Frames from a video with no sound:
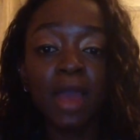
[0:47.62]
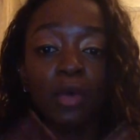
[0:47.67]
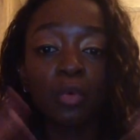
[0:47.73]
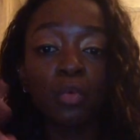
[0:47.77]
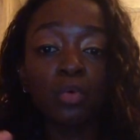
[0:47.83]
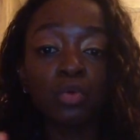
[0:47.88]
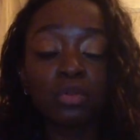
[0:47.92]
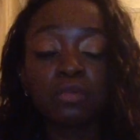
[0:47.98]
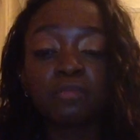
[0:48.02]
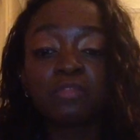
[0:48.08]

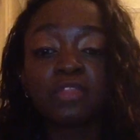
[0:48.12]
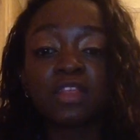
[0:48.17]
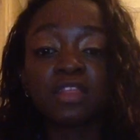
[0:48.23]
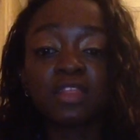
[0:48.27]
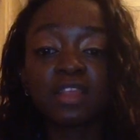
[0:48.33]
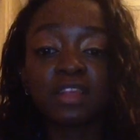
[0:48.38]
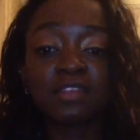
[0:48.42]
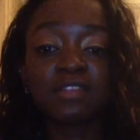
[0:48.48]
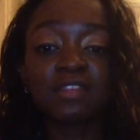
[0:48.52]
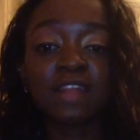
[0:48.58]
All of the
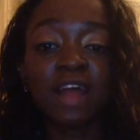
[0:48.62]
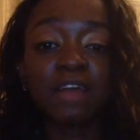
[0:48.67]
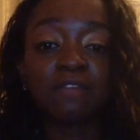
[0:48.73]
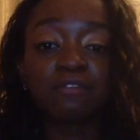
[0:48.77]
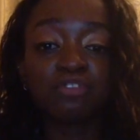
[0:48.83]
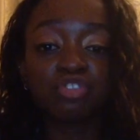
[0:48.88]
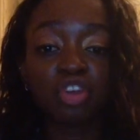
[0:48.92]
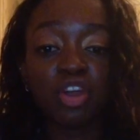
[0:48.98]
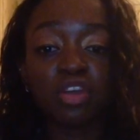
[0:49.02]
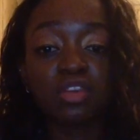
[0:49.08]
things that
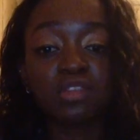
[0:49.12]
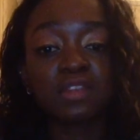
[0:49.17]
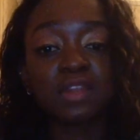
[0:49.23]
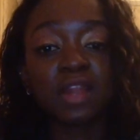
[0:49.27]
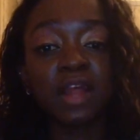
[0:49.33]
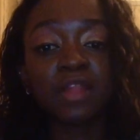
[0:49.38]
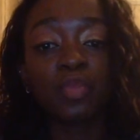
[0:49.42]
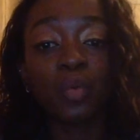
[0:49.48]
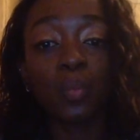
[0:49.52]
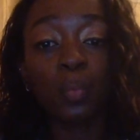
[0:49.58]
I've chosen
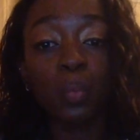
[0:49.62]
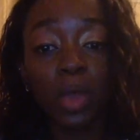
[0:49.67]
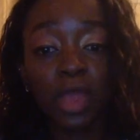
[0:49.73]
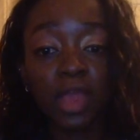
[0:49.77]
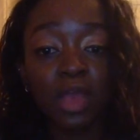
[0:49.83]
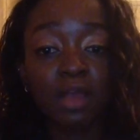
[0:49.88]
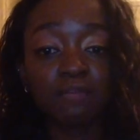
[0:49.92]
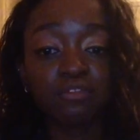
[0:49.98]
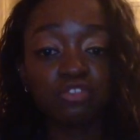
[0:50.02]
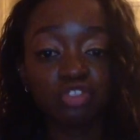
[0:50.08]
and the
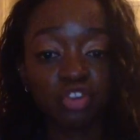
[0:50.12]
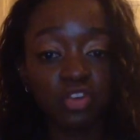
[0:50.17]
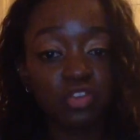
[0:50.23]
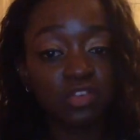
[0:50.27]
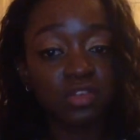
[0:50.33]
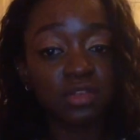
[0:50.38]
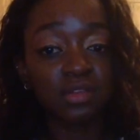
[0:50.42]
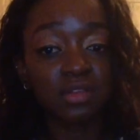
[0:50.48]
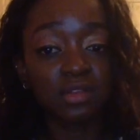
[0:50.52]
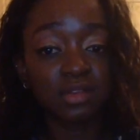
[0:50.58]
way I've
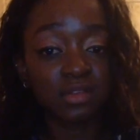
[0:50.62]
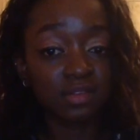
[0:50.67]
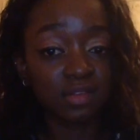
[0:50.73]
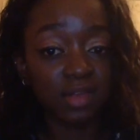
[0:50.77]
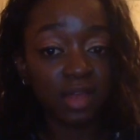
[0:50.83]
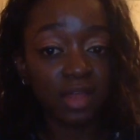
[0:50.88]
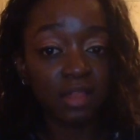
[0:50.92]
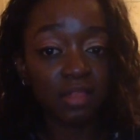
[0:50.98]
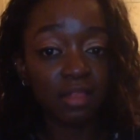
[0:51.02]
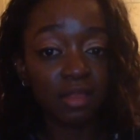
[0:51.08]
chosen to
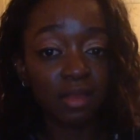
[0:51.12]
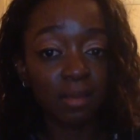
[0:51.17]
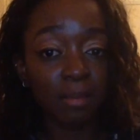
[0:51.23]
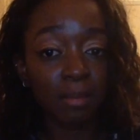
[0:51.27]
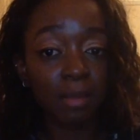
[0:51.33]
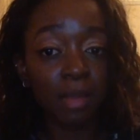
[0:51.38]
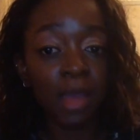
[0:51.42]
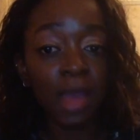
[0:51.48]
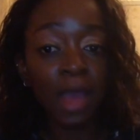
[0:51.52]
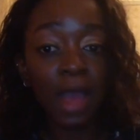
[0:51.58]
design
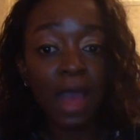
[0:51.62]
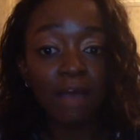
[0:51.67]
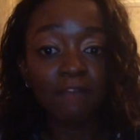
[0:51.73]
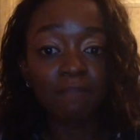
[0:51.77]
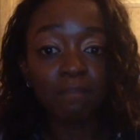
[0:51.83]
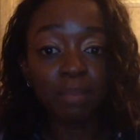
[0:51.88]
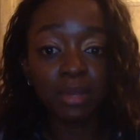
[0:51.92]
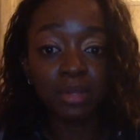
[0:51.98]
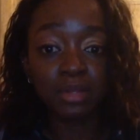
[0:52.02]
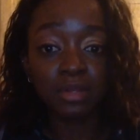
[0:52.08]
them
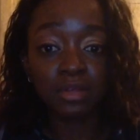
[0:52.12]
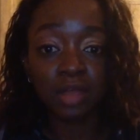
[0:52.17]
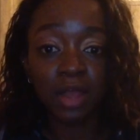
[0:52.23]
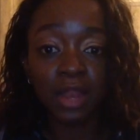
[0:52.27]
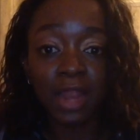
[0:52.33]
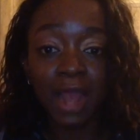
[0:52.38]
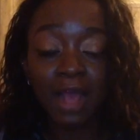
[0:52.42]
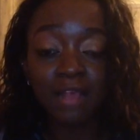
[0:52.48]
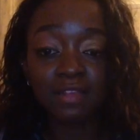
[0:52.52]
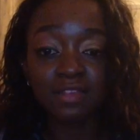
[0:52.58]
have been
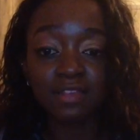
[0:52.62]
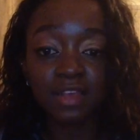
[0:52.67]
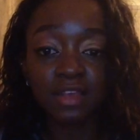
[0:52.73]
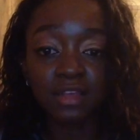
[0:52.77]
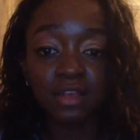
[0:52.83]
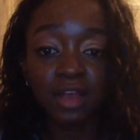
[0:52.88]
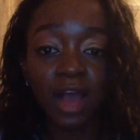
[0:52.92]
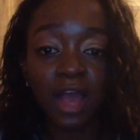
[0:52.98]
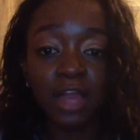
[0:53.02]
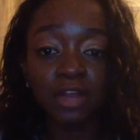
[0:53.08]
done as
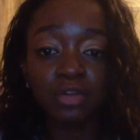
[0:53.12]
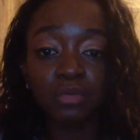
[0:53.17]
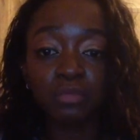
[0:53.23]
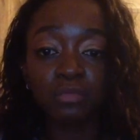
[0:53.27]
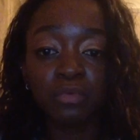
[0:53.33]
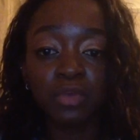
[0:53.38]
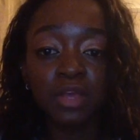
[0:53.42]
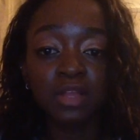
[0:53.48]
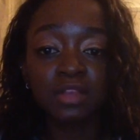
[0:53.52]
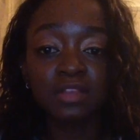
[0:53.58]
it kind
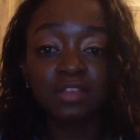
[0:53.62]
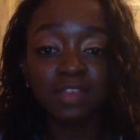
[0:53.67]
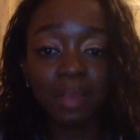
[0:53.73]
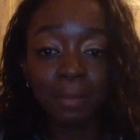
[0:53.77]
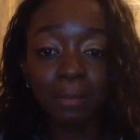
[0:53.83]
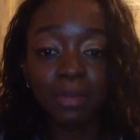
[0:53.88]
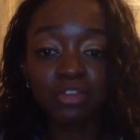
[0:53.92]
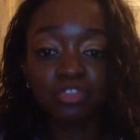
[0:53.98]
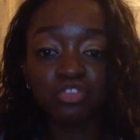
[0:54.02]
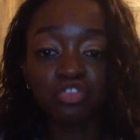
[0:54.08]
of
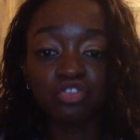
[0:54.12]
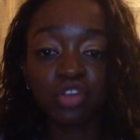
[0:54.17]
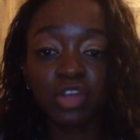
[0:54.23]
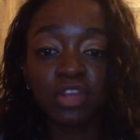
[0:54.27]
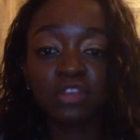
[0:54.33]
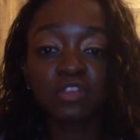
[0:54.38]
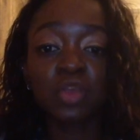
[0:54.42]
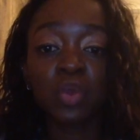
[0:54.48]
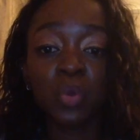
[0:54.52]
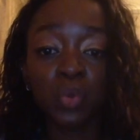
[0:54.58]

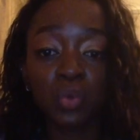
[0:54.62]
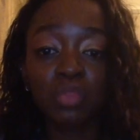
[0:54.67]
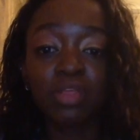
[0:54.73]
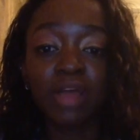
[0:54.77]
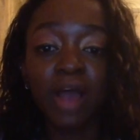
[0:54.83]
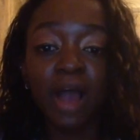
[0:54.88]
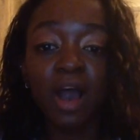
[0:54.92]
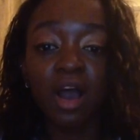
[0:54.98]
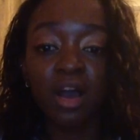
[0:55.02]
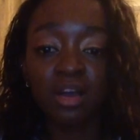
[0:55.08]
demonstrates who
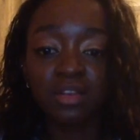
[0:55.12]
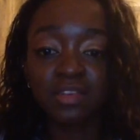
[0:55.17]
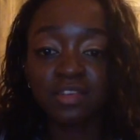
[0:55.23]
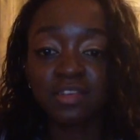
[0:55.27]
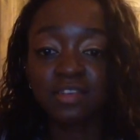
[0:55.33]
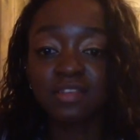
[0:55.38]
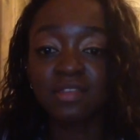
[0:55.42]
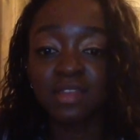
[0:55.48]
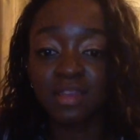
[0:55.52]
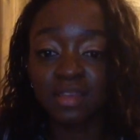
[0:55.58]
that
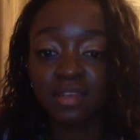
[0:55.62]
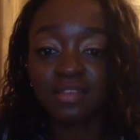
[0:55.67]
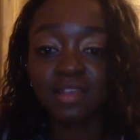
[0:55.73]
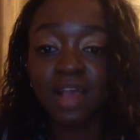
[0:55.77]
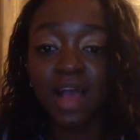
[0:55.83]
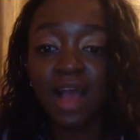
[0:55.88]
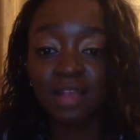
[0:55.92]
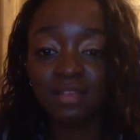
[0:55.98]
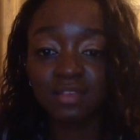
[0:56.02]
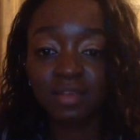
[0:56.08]
artist is
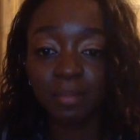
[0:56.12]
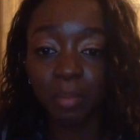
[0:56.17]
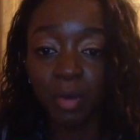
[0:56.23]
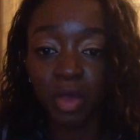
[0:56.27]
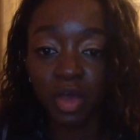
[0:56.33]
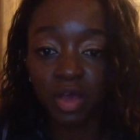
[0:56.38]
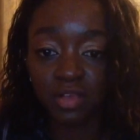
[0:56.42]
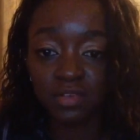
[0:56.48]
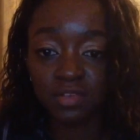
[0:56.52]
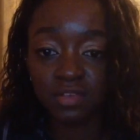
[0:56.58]
as a
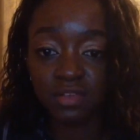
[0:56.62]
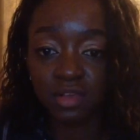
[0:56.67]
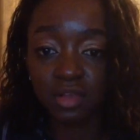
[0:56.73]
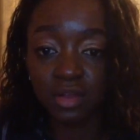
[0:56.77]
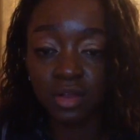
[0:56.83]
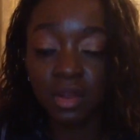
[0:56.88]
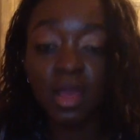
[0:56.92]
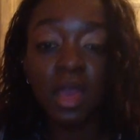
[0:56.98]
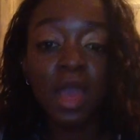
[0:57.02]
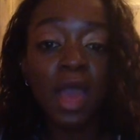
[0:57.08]

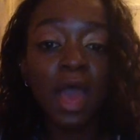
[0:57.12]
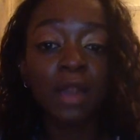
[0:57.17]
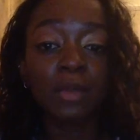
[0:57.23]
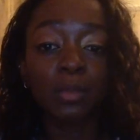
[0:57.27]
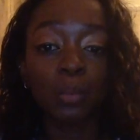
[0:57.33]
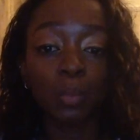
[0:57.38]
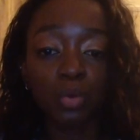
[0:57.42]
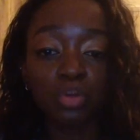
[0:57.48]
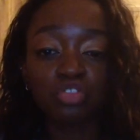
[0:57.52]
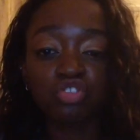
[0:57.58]
person
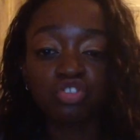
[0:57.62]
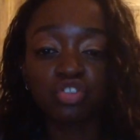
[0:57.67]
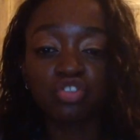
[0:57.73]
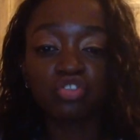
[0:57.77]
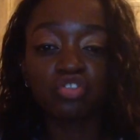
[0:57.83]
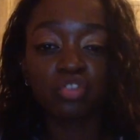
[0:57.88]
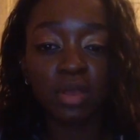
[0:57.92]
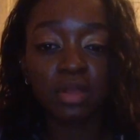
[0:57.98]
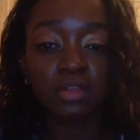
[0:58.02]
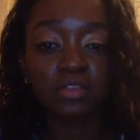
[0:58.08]
and what she's
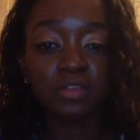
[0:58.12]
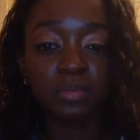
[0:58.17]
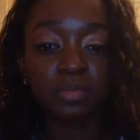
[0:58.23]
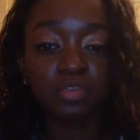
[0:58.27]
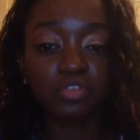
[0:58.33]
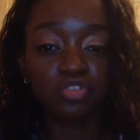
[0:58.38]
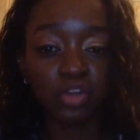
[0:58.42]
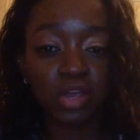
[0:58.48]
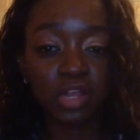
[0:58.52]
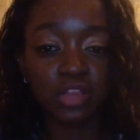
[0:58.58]
trying to
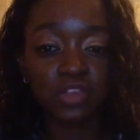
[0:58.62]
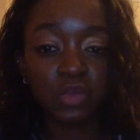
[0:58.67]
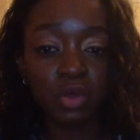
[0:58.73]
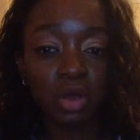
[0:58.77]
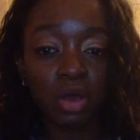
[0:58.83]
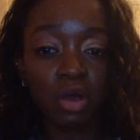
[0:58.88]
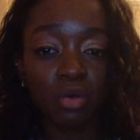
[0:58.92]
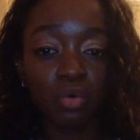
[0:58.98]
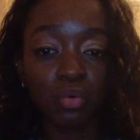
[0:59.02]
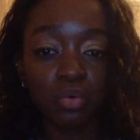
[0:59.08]
portray to
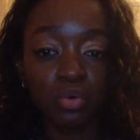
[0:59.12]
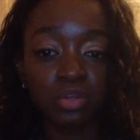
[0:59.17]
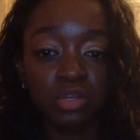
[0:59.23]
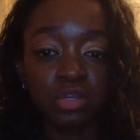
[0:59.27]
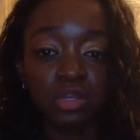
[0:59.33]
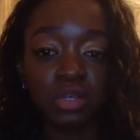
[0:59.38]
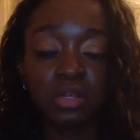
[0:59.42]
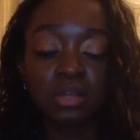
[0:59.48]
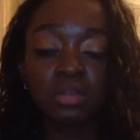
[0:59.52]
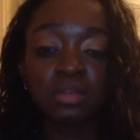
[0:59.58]
her
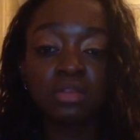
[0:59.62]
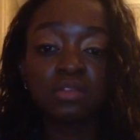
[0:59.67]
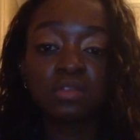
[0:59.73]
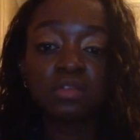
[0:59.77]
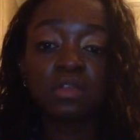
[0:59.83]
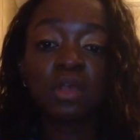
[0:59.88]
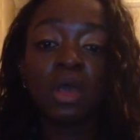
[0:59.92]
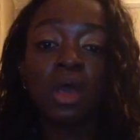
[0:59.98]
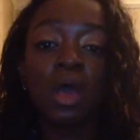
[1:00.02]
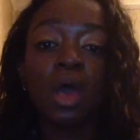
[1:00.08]

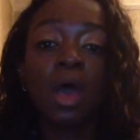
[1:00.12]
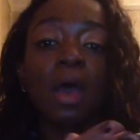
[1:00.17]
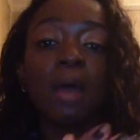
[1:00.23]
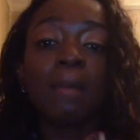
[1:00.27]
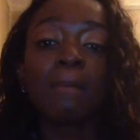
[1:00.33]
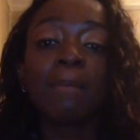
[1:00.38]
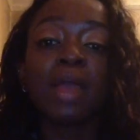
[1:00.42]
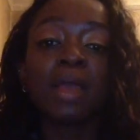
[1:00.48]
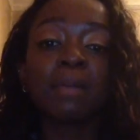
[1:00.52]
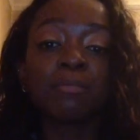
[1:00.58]
audience.
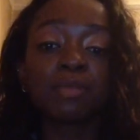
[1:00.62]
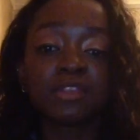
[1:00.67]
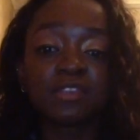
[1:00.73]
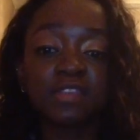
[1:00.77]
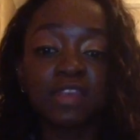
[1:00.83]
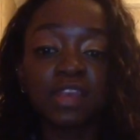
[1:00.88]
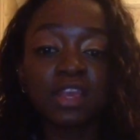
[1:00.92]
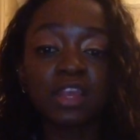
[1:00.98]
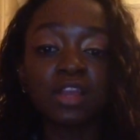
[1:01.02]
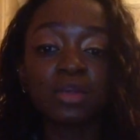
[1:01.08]
In
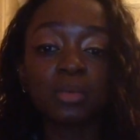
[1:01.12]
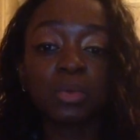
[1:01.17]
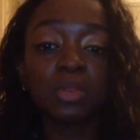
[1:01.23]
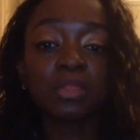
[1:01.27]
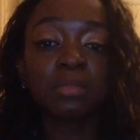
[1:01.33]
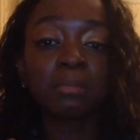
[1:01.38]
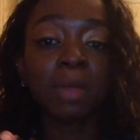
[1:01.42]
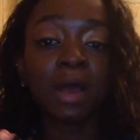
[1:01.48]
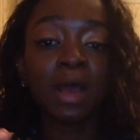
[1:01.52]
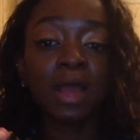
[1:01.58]
particular
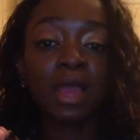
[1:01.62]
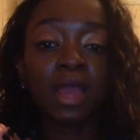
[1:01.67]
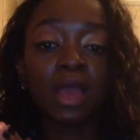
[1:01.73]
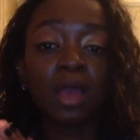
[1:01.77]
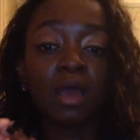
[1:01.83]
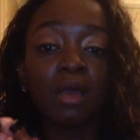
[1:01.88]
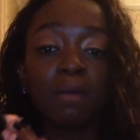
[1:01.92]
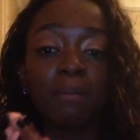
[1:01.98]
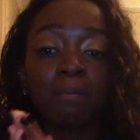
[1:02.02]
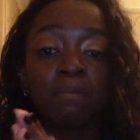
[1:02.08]
with my
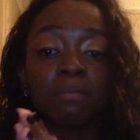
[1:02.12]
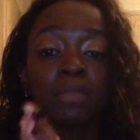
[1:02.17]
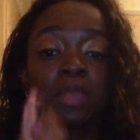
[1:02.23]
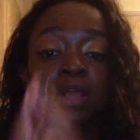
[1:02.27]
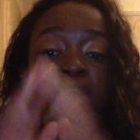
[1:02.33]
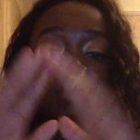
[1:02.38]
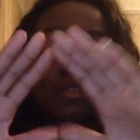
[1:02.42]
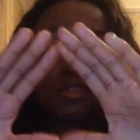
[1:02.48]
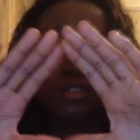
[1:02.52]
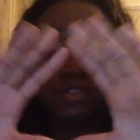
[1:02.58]

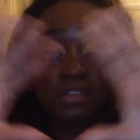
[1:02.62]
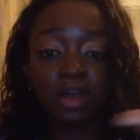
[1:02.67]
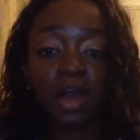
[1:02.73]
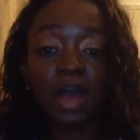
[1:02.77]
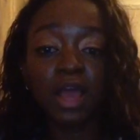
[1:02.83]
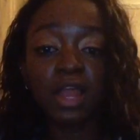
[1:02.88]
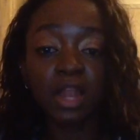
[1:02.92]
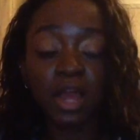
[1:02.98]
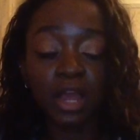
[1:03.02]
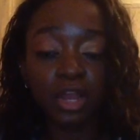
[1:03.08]

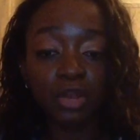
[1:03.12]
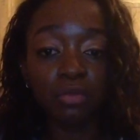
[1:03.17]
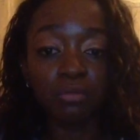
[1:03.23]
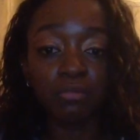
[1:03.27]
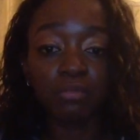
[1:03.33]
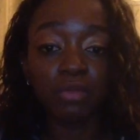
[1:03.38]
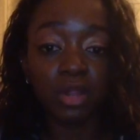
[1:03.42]
skyline of